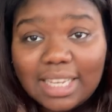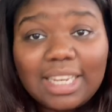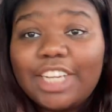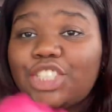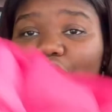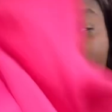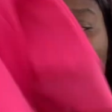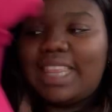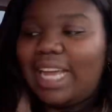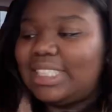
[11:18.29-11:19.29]
Literally,
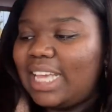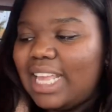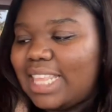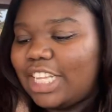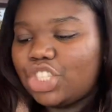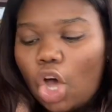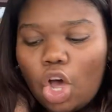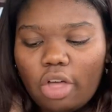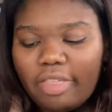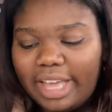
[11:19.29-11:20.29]
that's it. That's
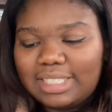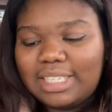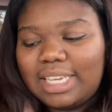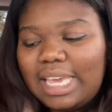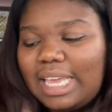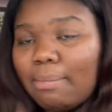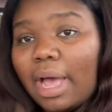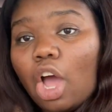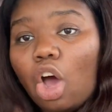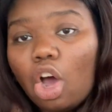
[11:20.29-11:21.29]
all. That's the key to my
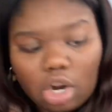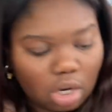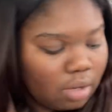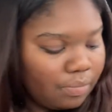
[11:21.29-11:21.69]
heart.